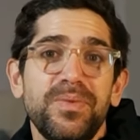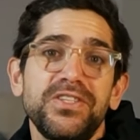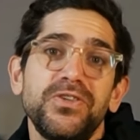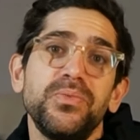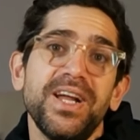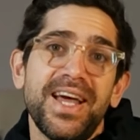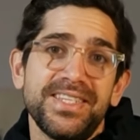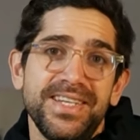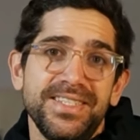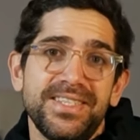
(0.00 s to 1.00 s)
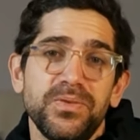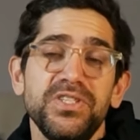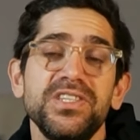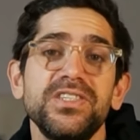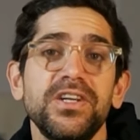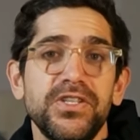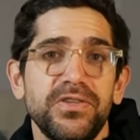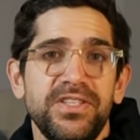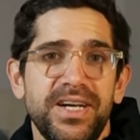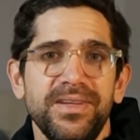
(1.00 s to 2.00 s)
your real asset, which is not your
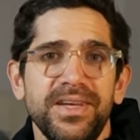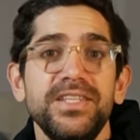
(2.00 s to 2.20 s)
time, it's